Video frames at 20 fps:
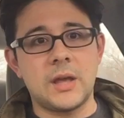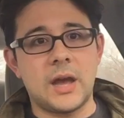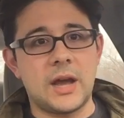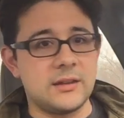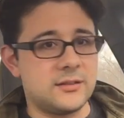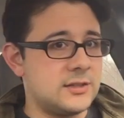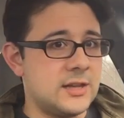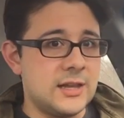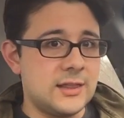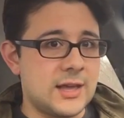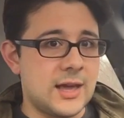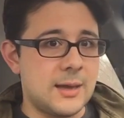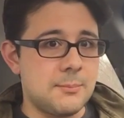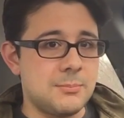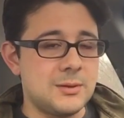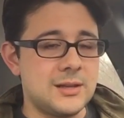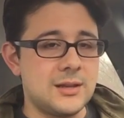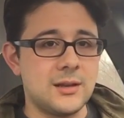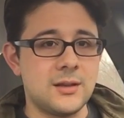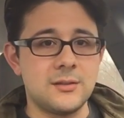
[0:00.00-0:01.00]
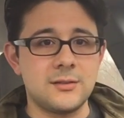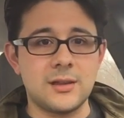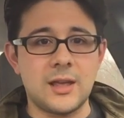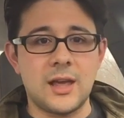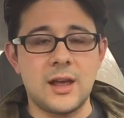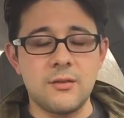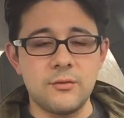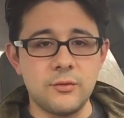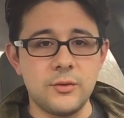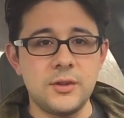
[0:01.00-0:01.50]
I say that because
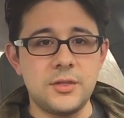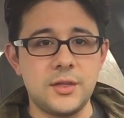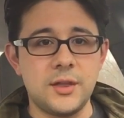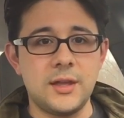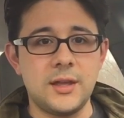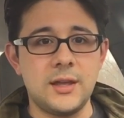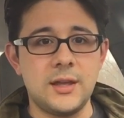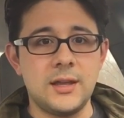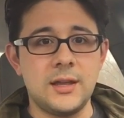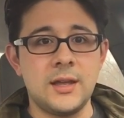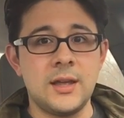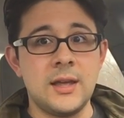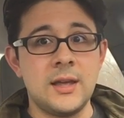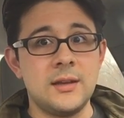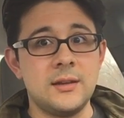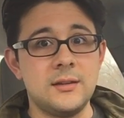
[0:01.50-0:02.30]
everything